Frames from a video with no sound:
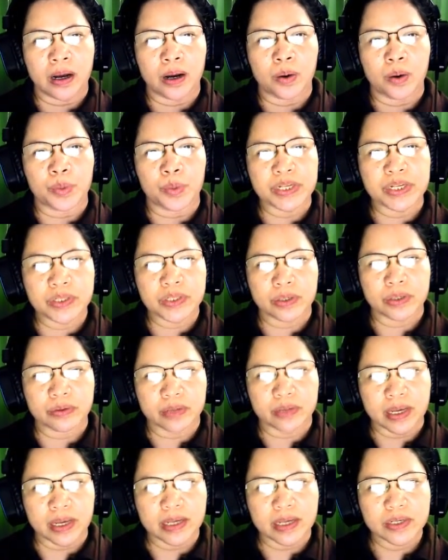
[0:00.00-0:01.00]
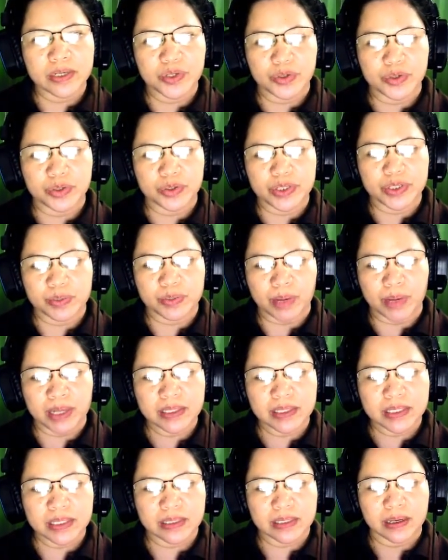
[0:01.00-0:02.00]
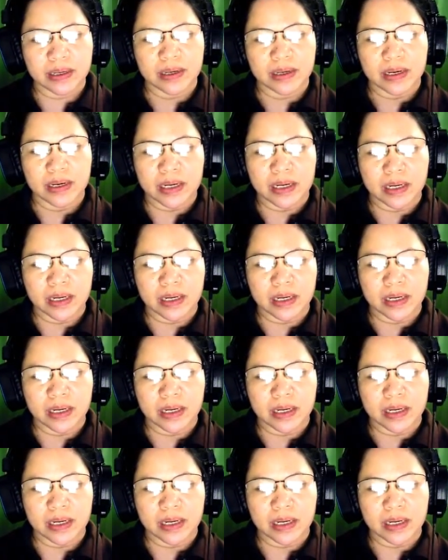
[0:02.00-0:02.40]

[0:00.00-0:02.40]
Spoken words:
which contains huge mass in